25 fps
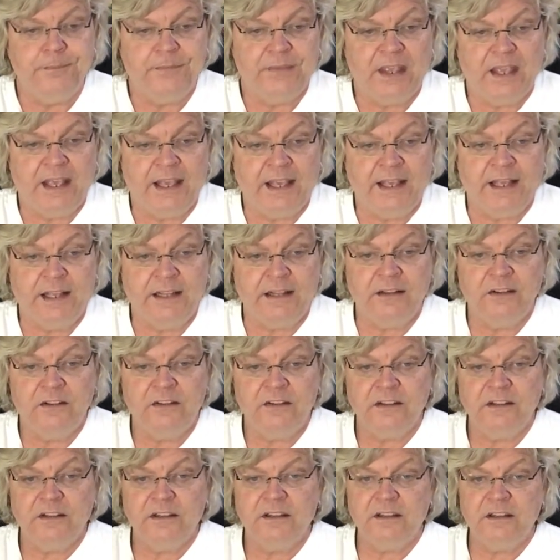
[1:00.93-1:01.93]
And
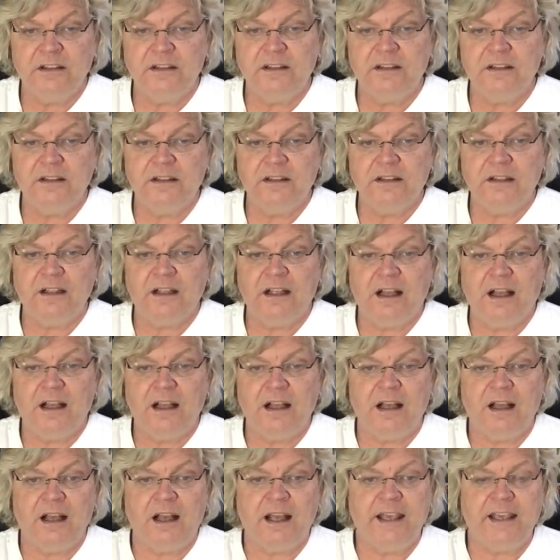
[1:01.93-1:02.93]

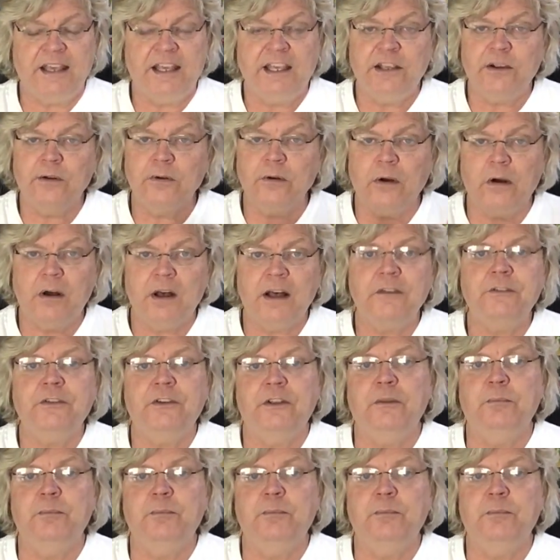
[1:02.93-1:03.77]
I hear often